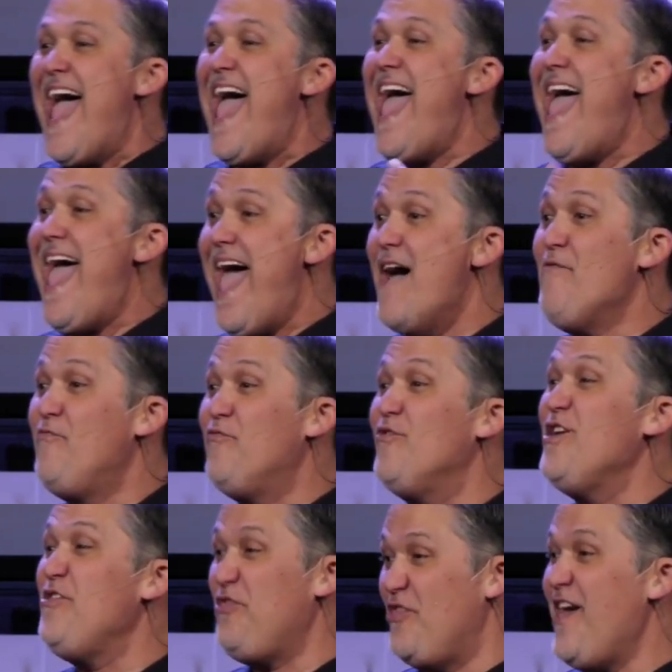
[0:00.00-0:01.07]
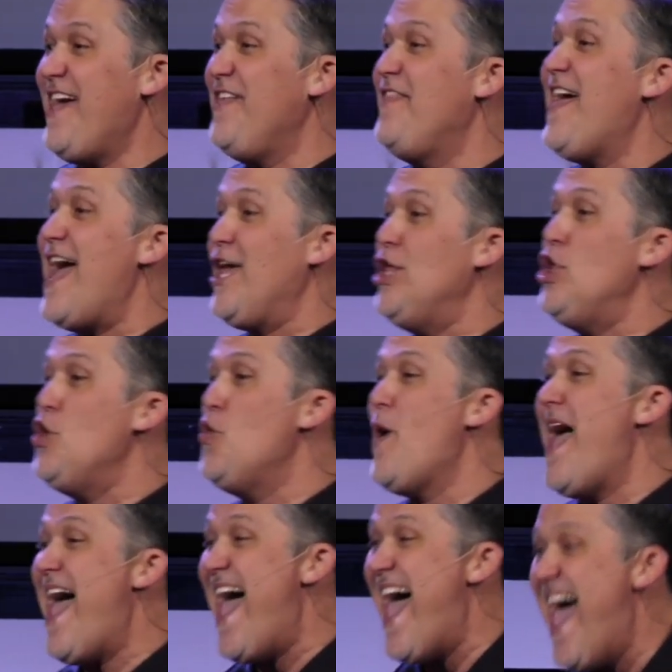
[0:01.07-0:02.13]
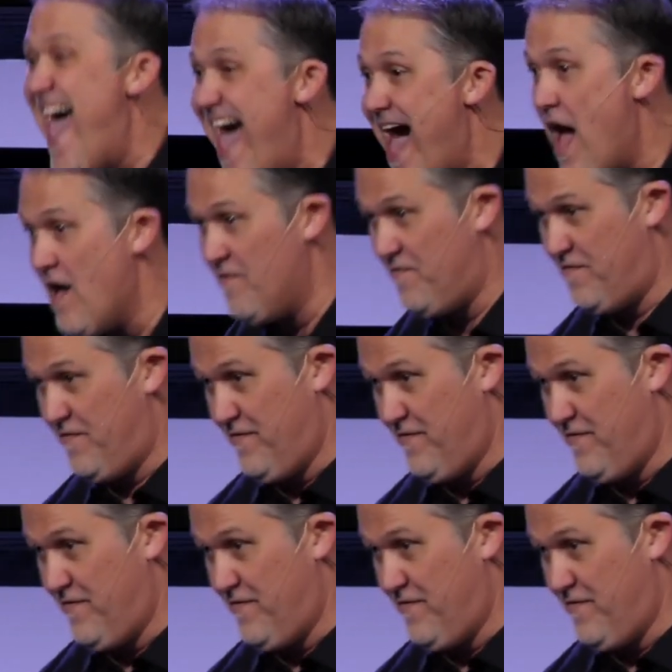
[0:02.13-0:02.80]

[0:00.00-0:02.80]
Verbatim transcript: Everything that you have